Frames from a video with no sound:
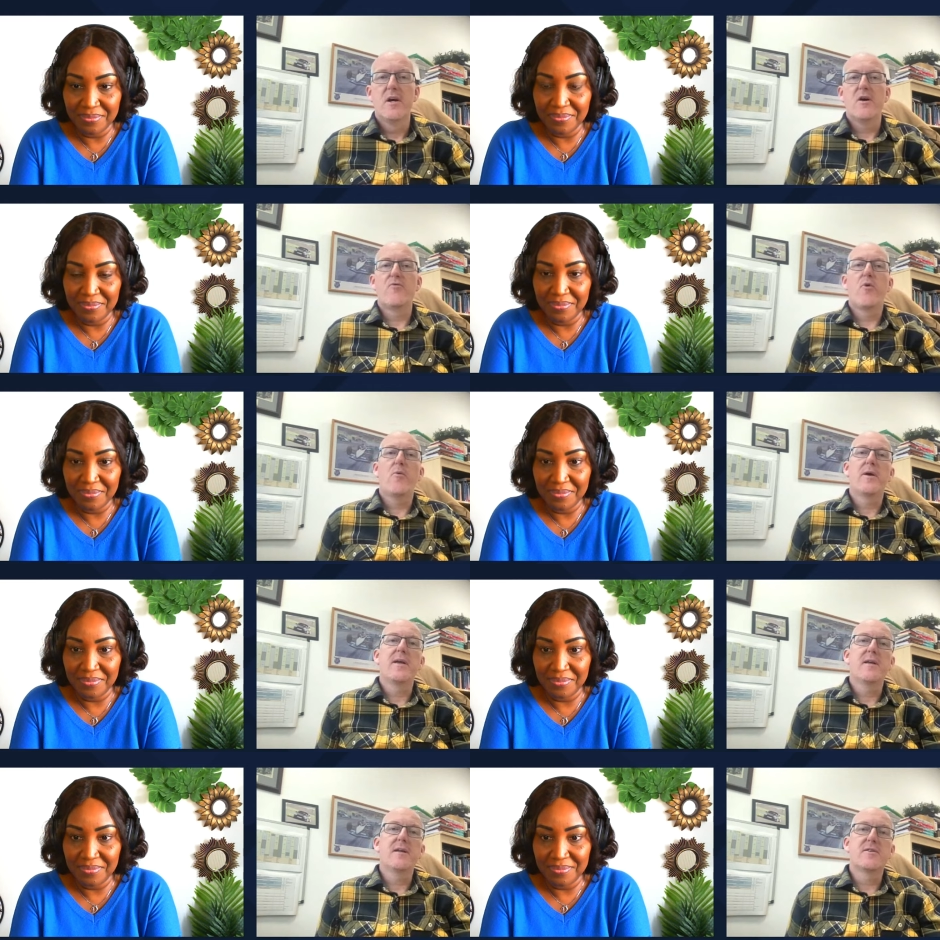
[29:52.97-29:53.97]
Speaker 1: of what
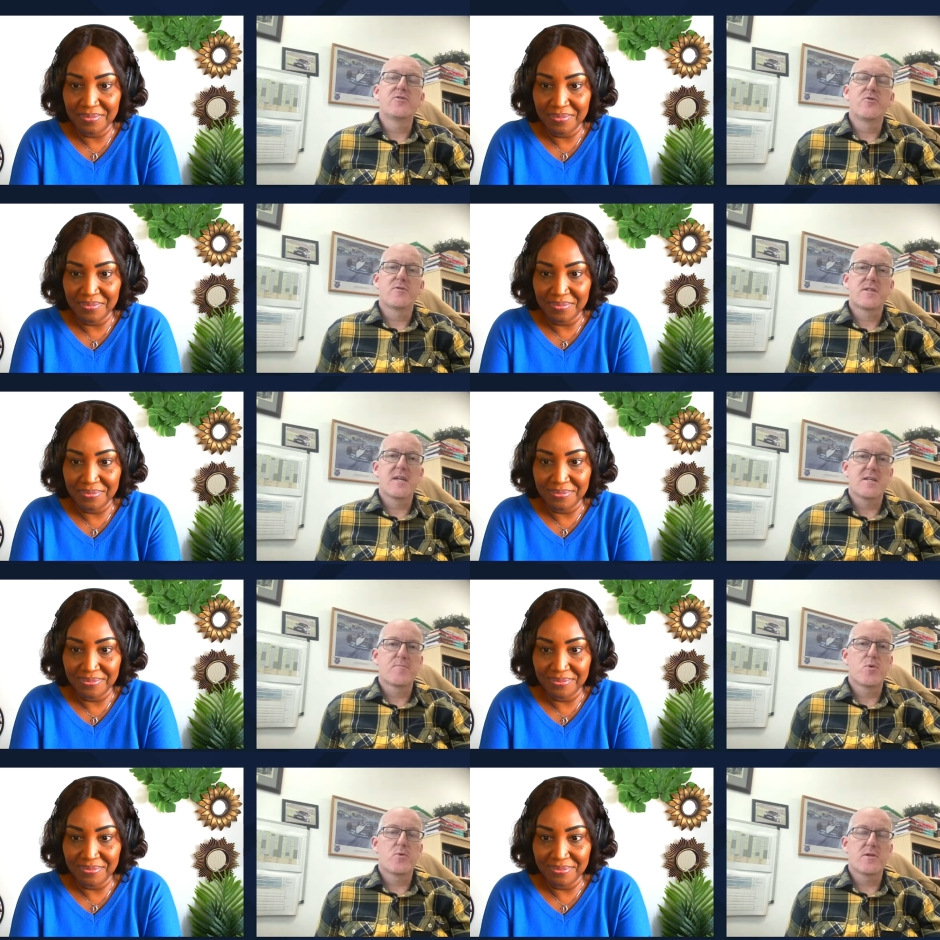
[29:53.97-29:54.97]
we do not see, as
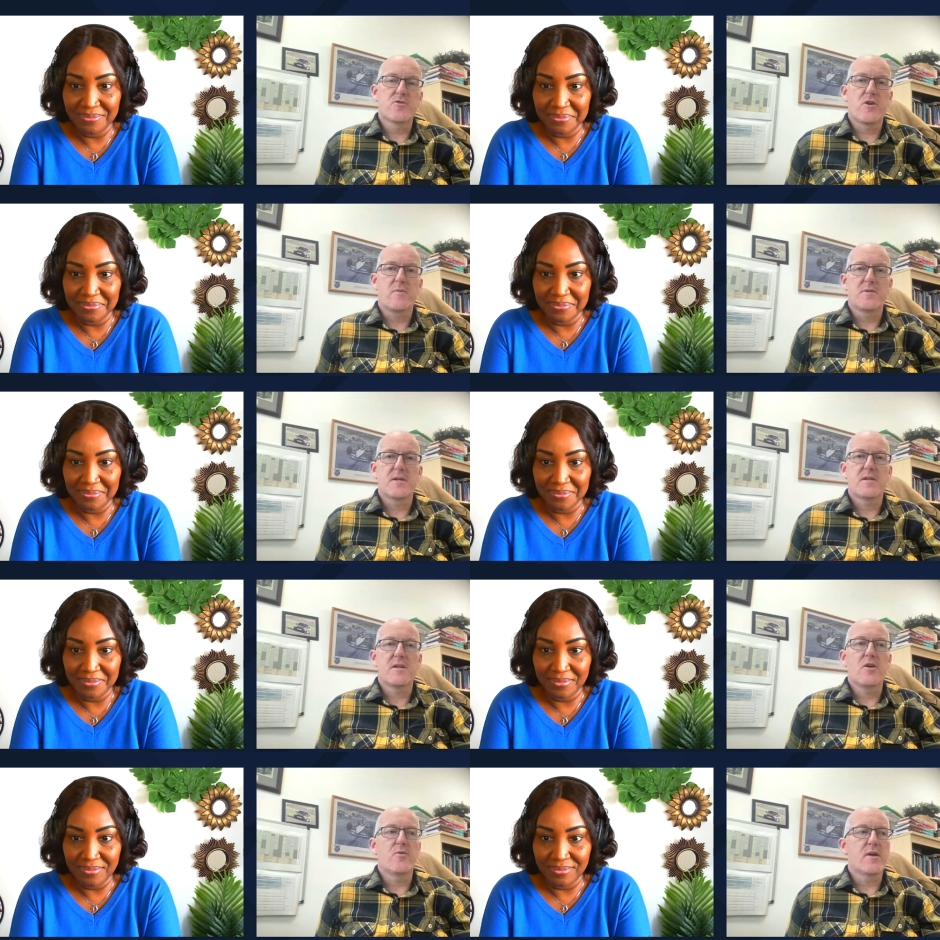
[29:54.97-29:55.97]
Paul describes it.
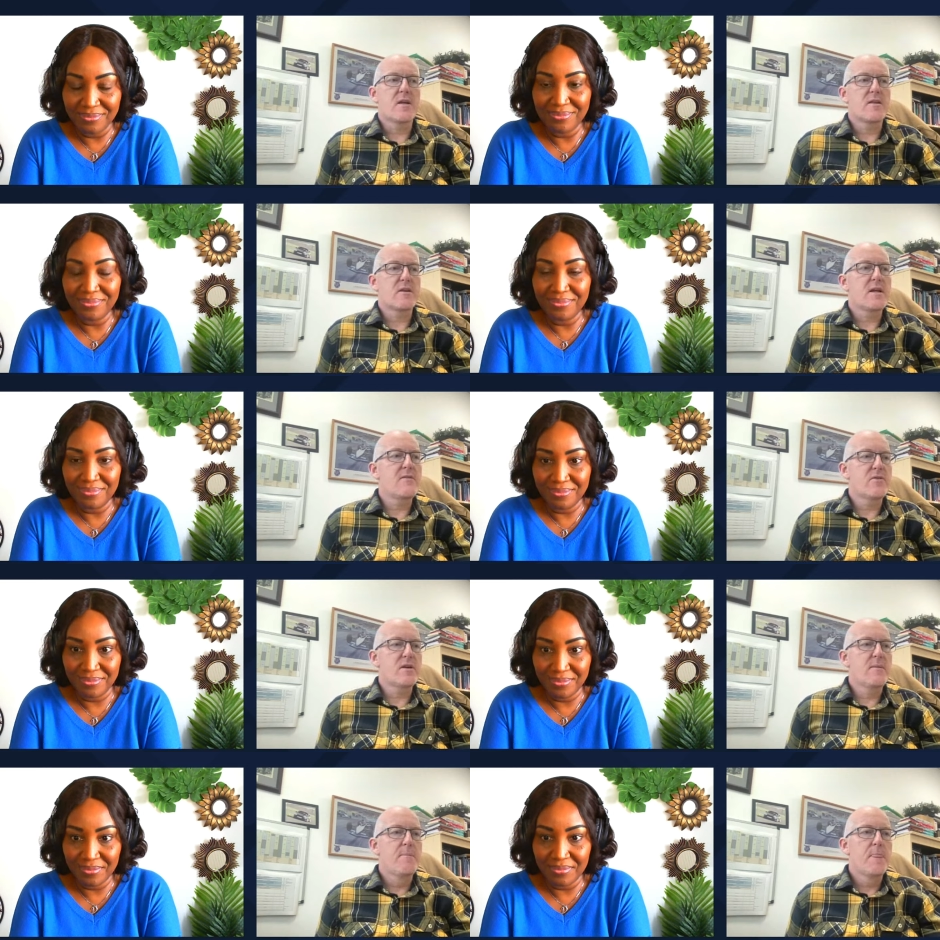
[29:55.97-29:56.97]
You know that that
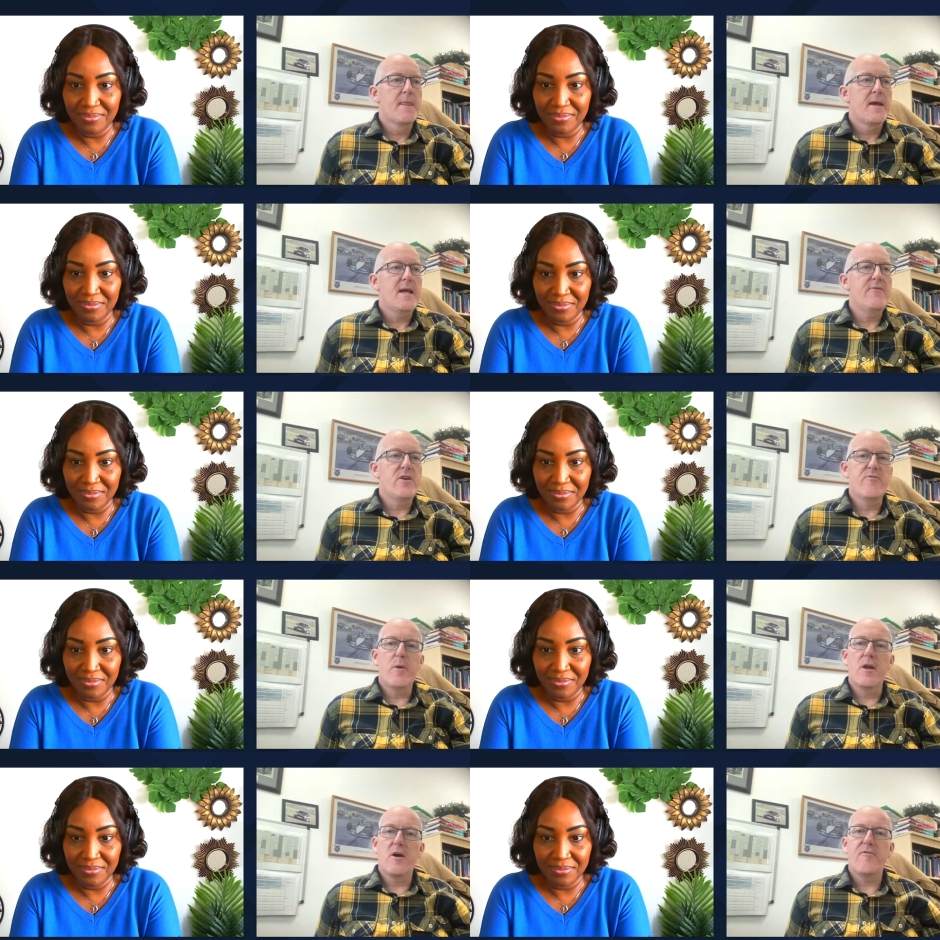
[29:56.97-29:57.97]
even even if
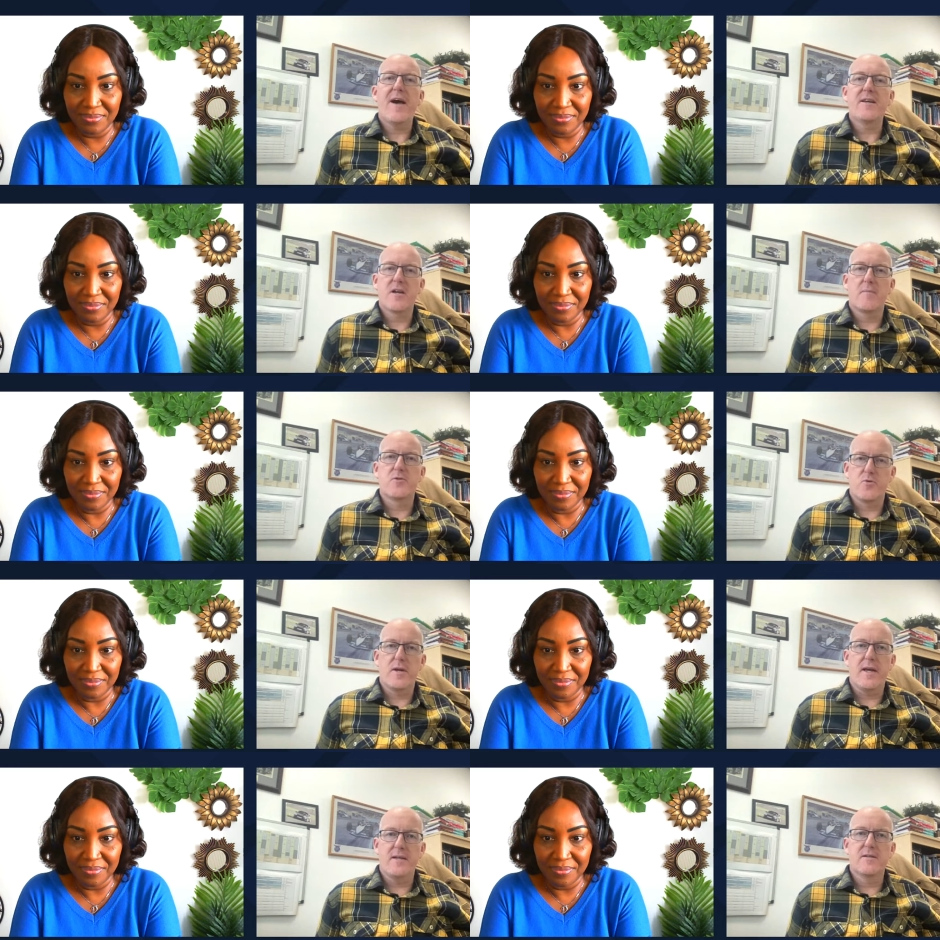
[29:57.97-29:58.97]
my life had come to
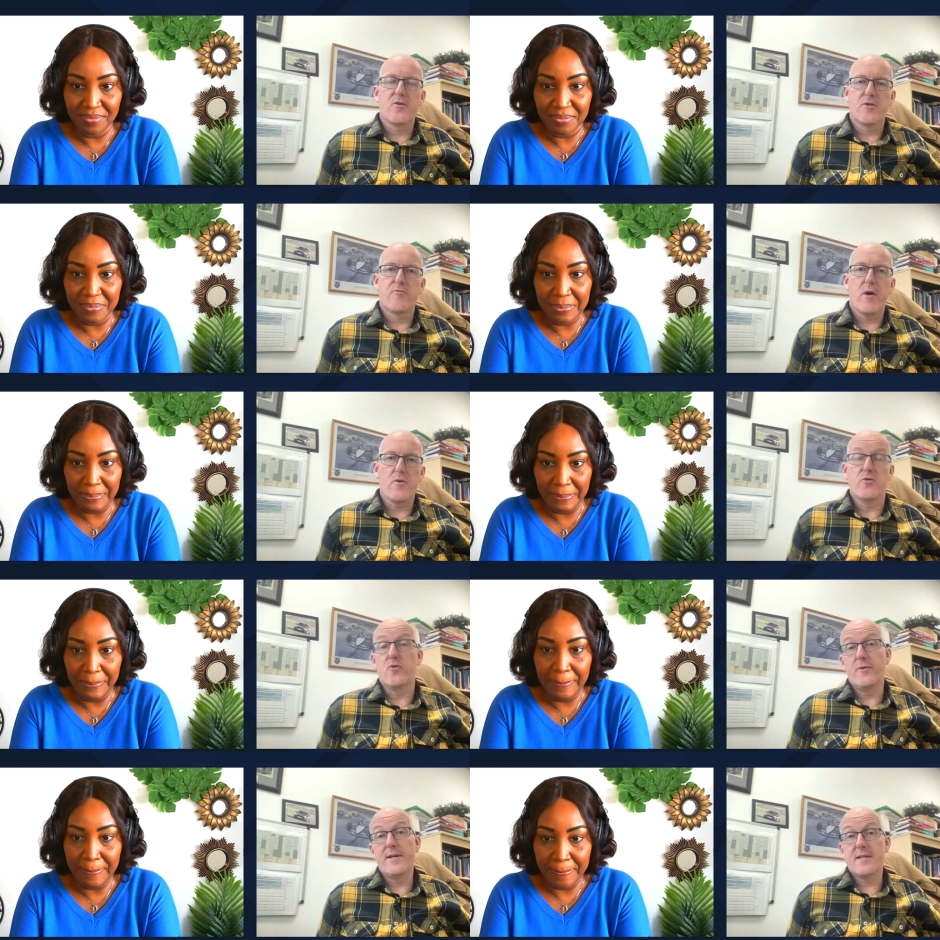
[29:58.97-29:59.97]
an end on the road,
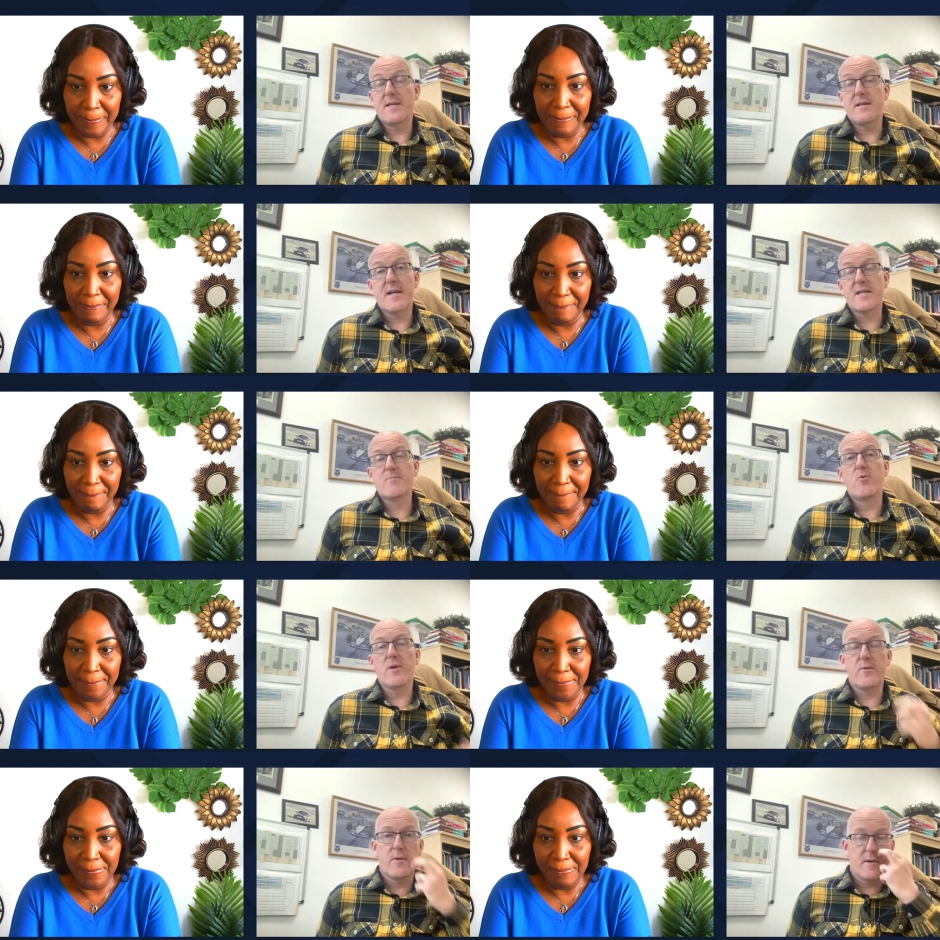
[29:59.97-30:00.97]
or indeed the next
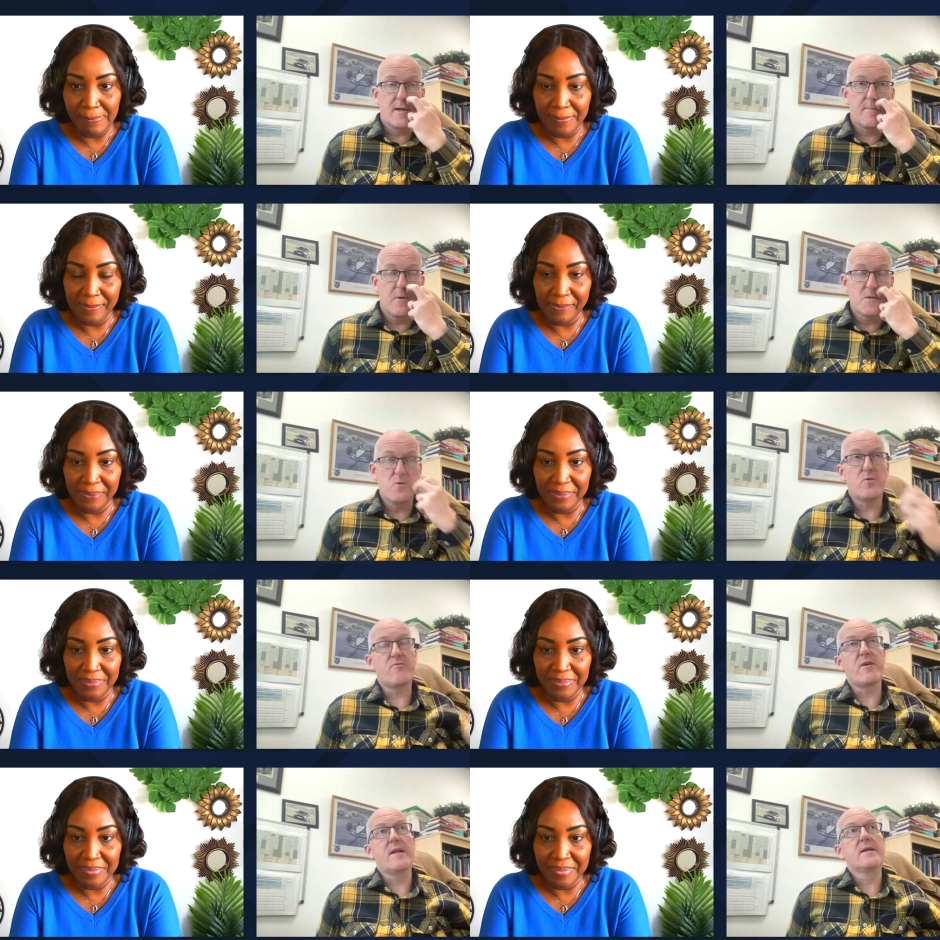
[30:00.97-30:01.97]
morning when I had multi
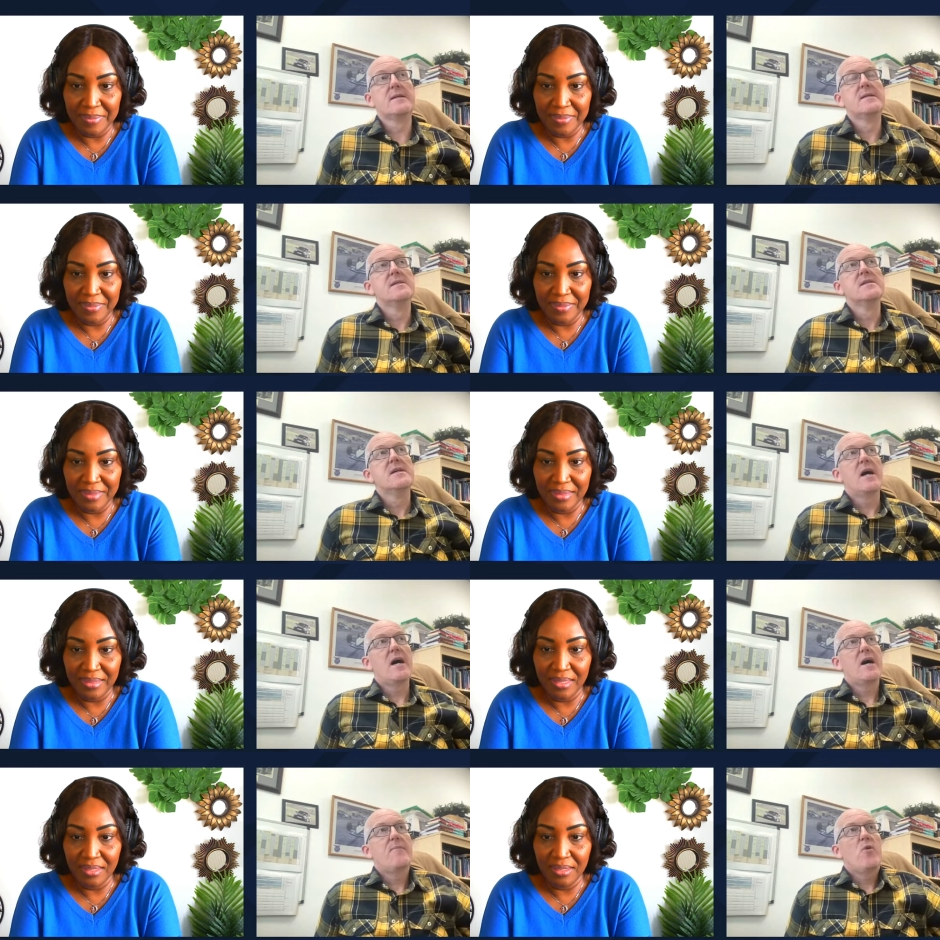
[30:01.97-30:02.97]
organ failure,
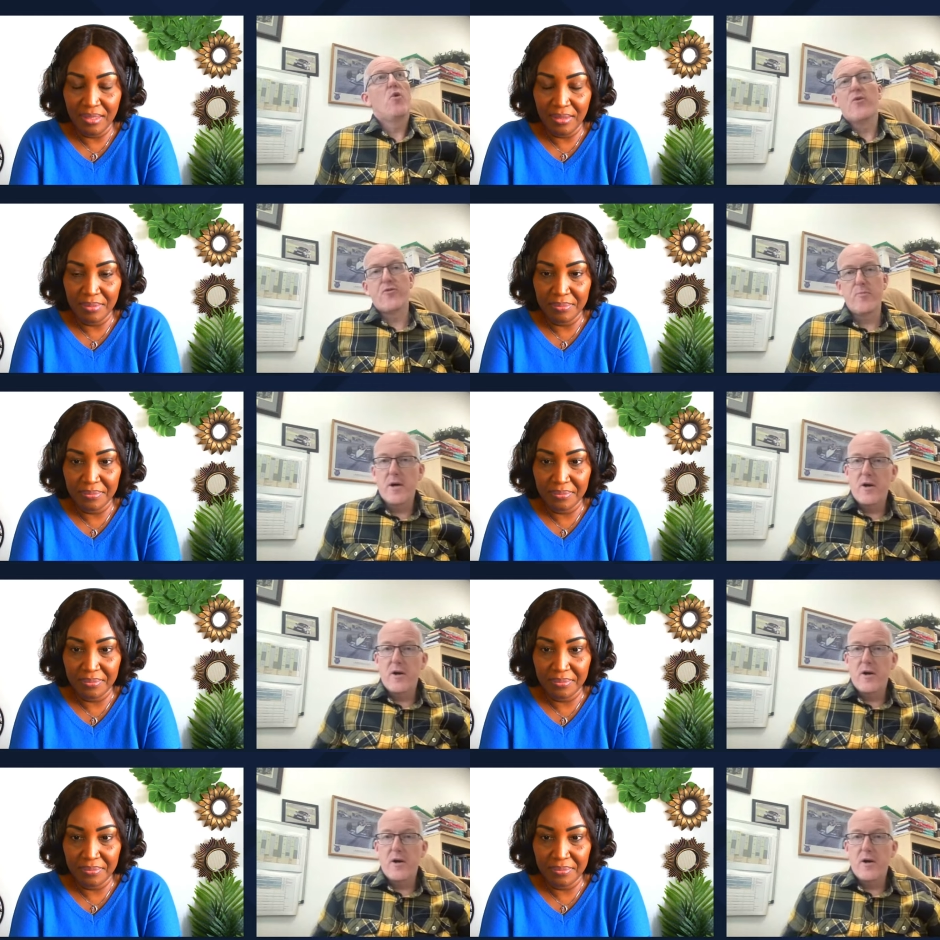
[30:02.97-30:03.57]
um, or through my